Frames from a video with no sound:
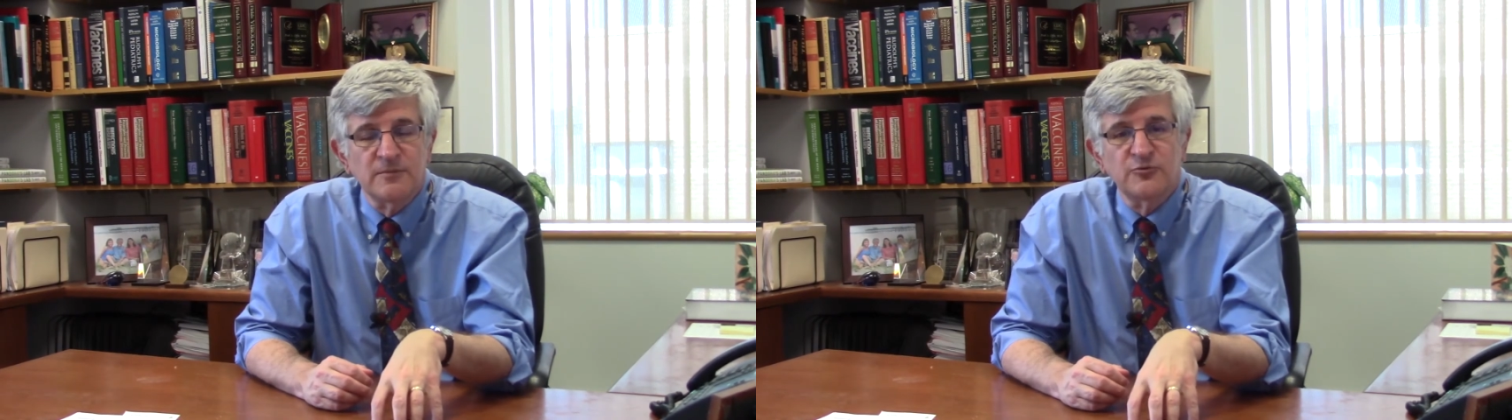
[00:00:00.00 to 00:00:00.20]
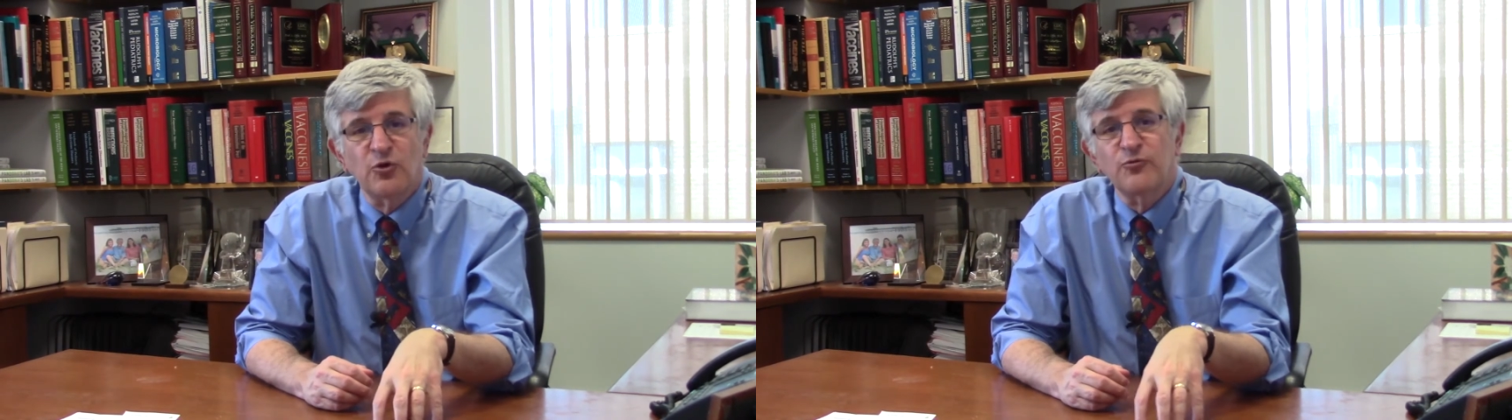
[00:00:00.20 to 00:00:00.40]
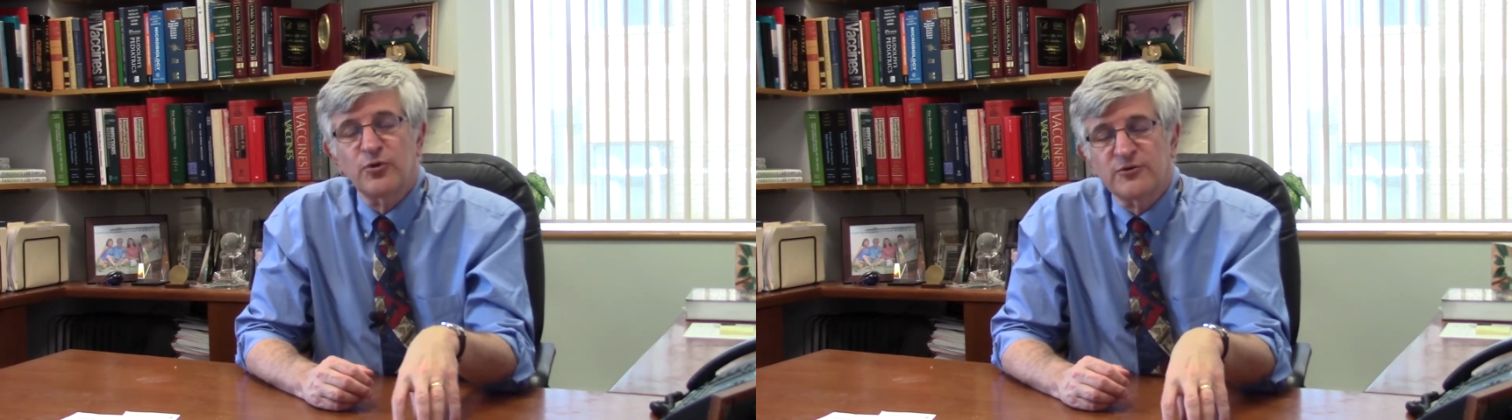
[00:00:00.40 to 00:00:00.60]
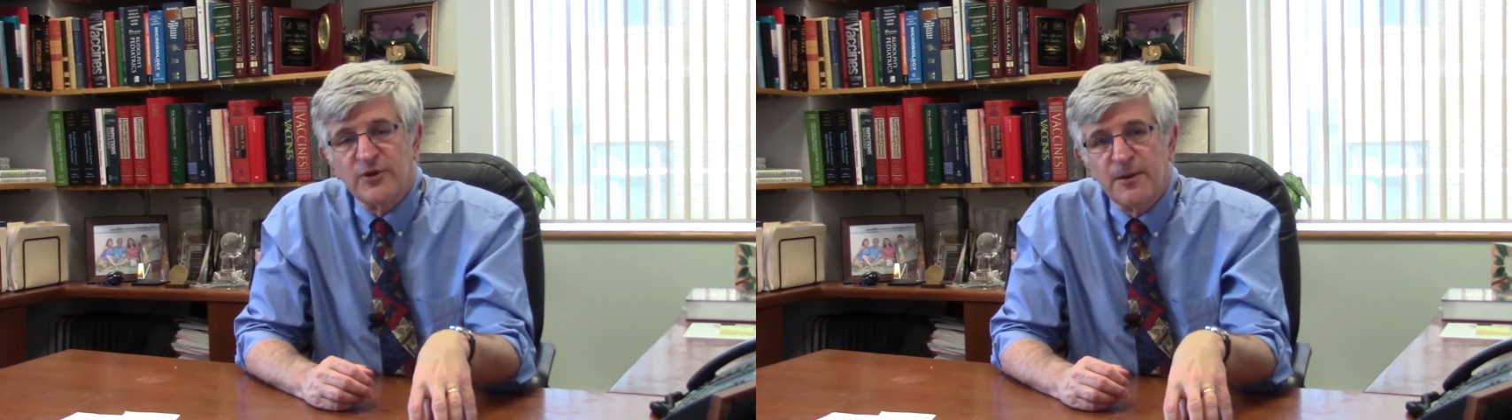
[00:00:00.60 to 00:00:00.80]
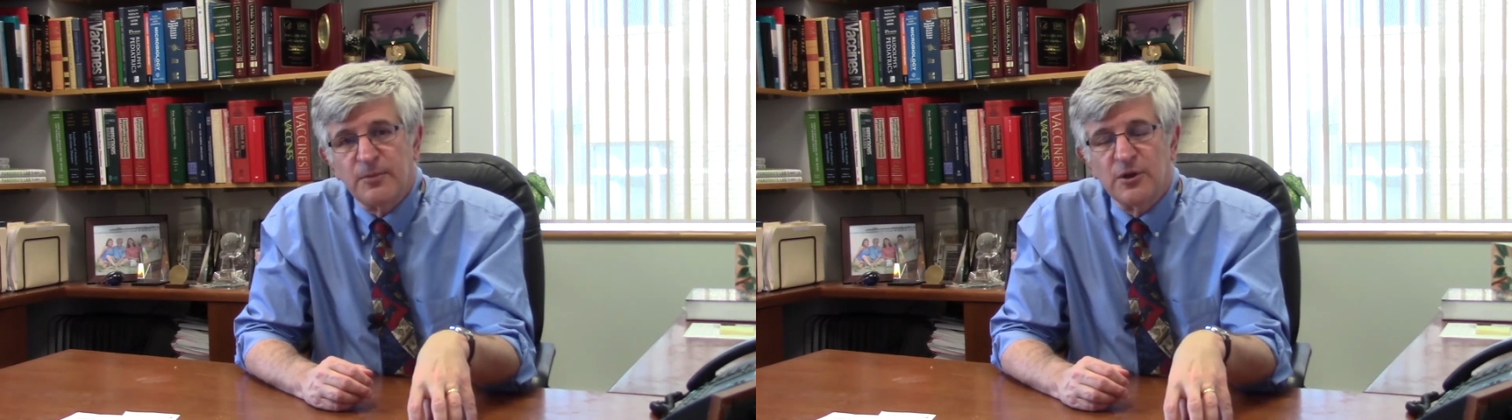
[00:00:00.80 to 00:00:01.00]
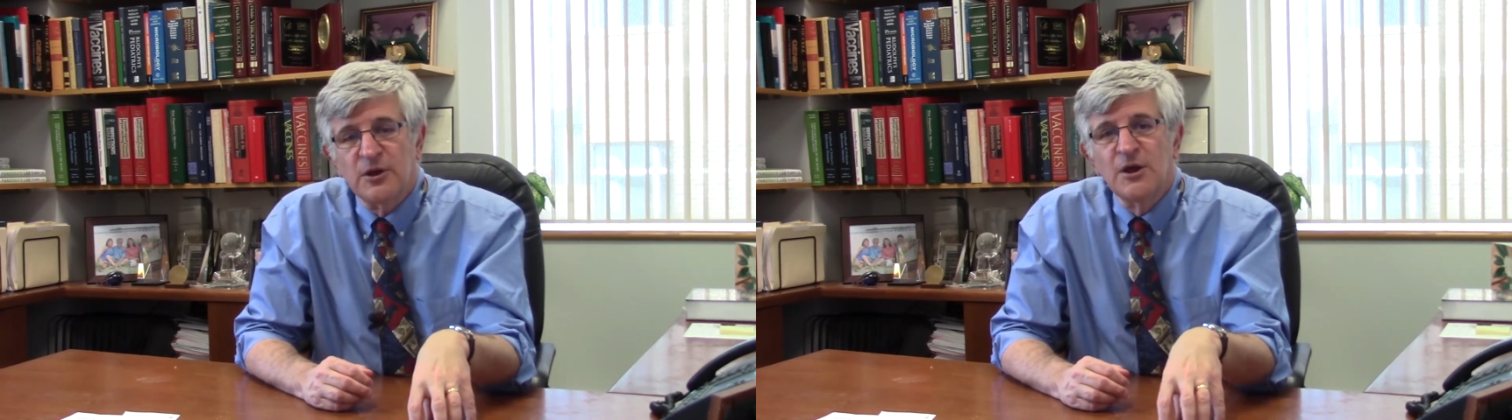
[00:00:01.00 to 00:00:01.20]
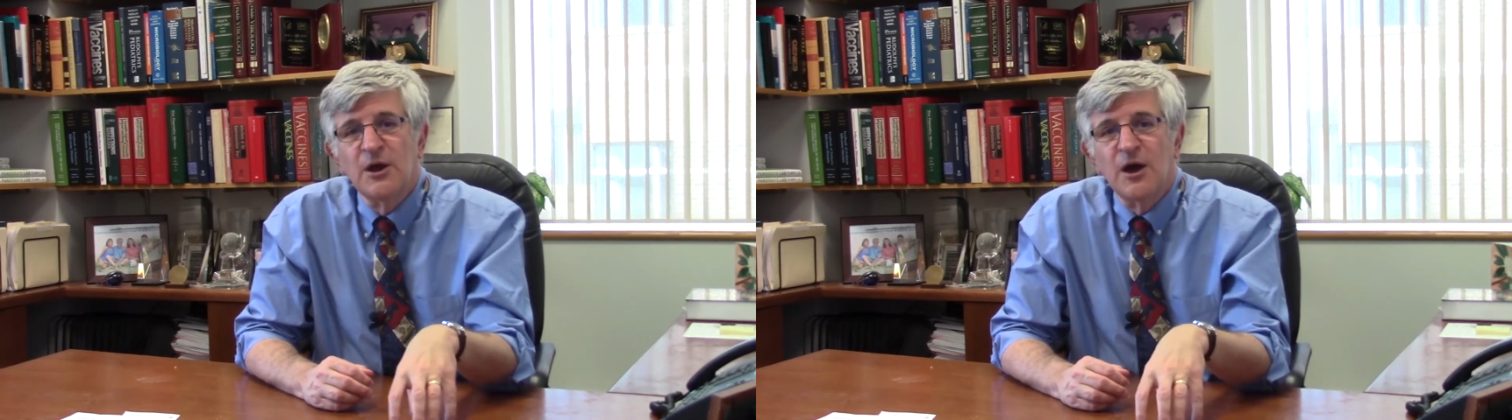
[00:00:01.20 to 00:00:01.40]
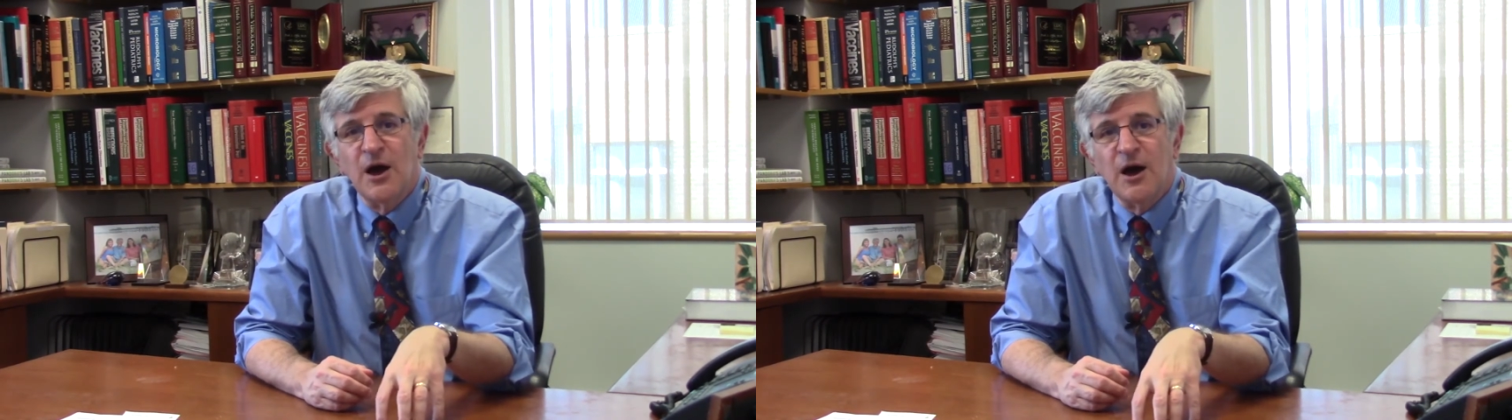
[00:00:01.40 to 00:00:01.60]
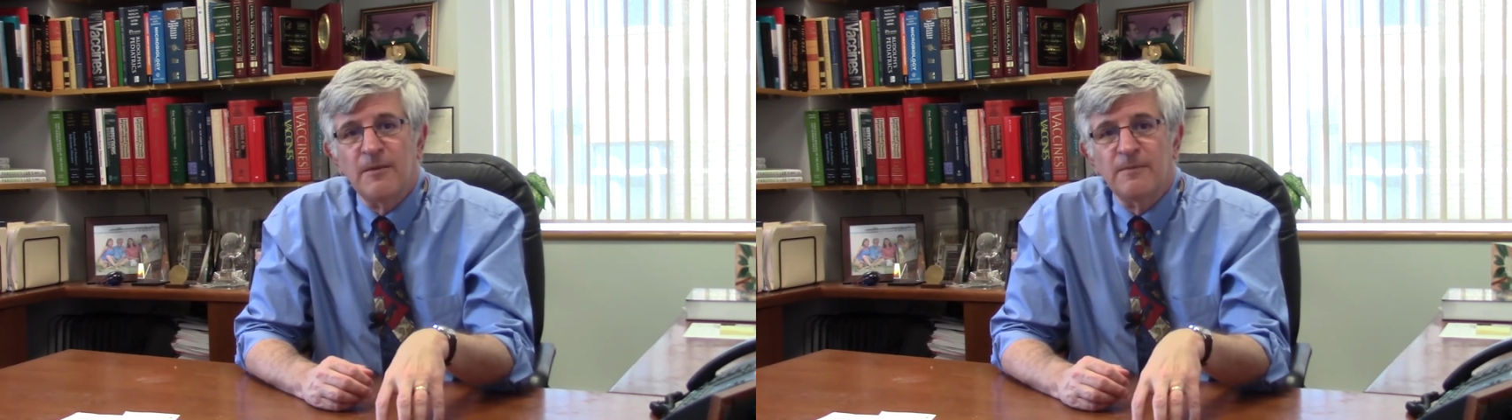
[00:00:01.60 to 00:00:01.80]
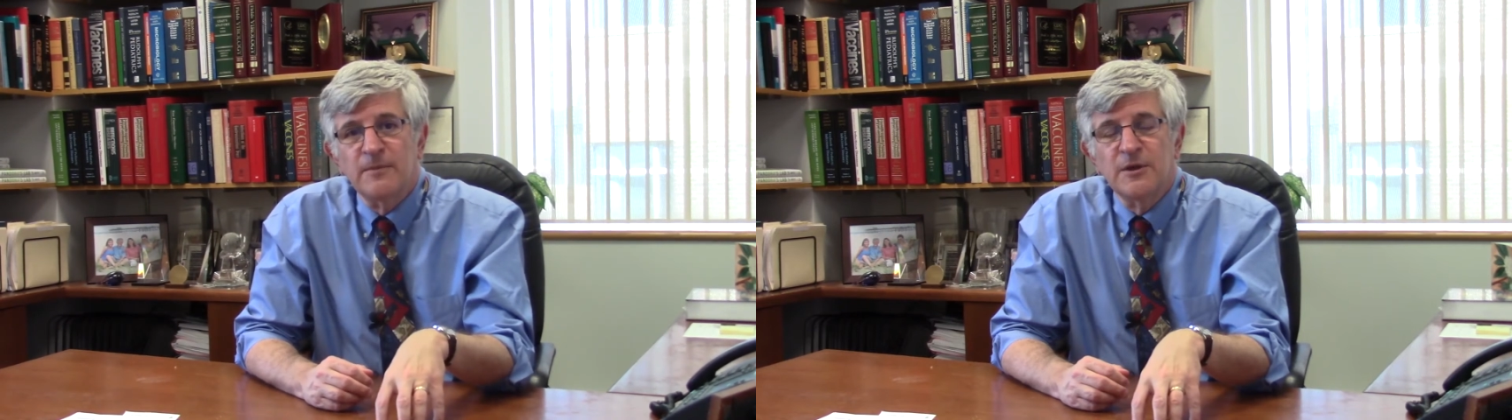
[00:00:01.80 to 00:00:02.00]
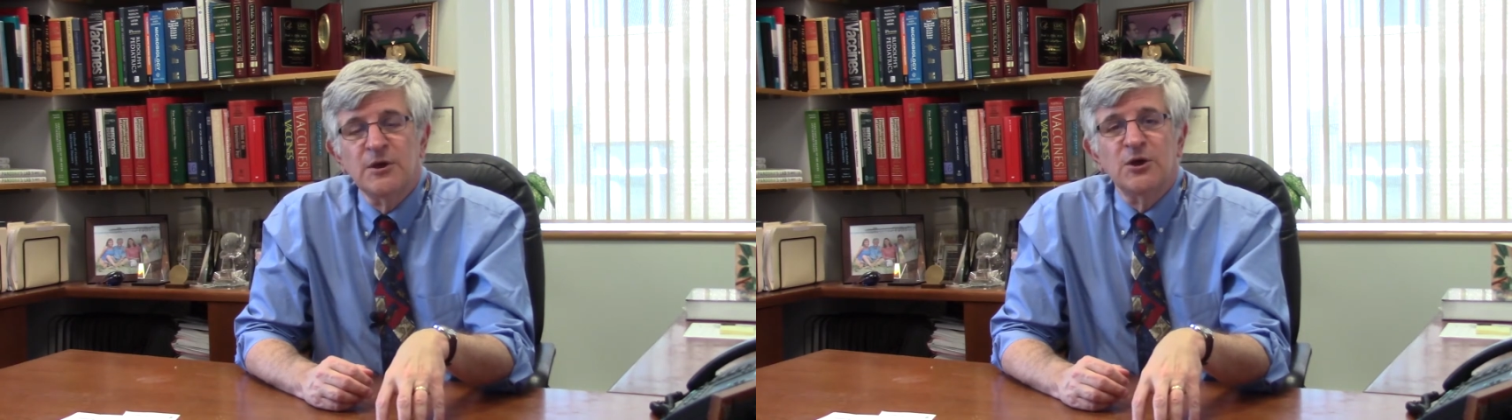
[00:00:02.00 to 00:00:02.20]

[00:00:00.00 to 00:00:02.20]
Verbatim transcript: So, for example, um,